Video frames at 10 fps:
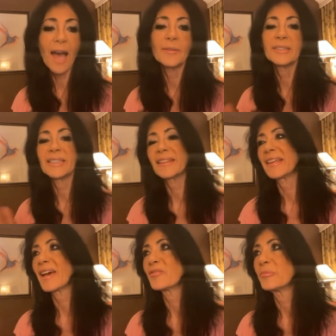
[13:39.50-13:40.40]
I went to
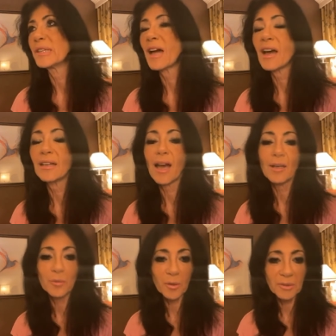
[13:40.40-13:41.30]
the FBI,
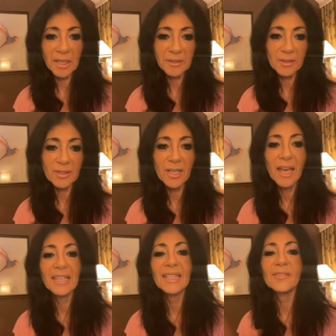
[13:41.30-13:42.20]
I wrote letters,
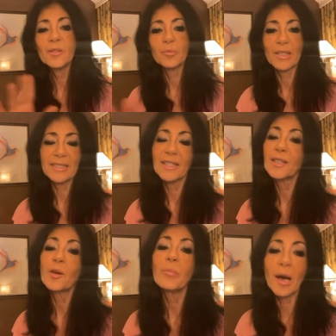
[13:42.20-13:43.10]
even
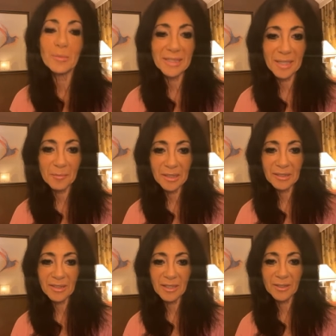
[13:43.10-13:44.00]
President Obama sent me a
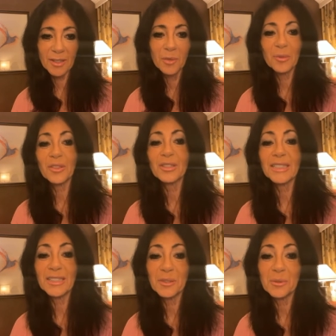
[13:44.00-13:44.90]
letter with a
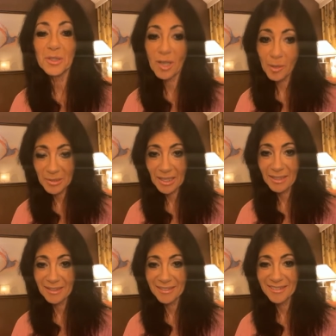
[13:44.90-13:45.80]
link to a job site.